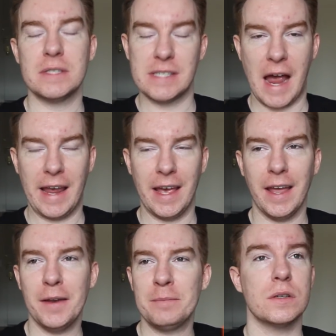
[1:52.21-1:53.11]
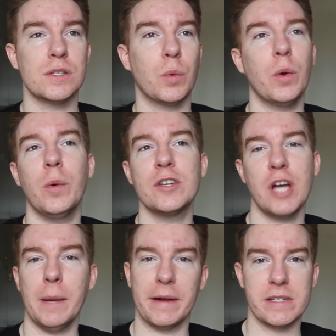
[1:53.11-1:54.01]
Diet. So what do I want to
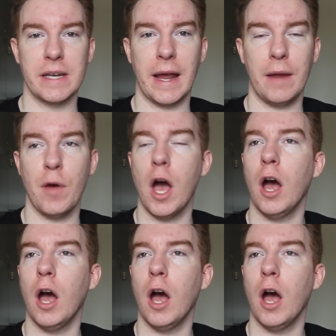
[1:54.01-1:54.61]
talk about today?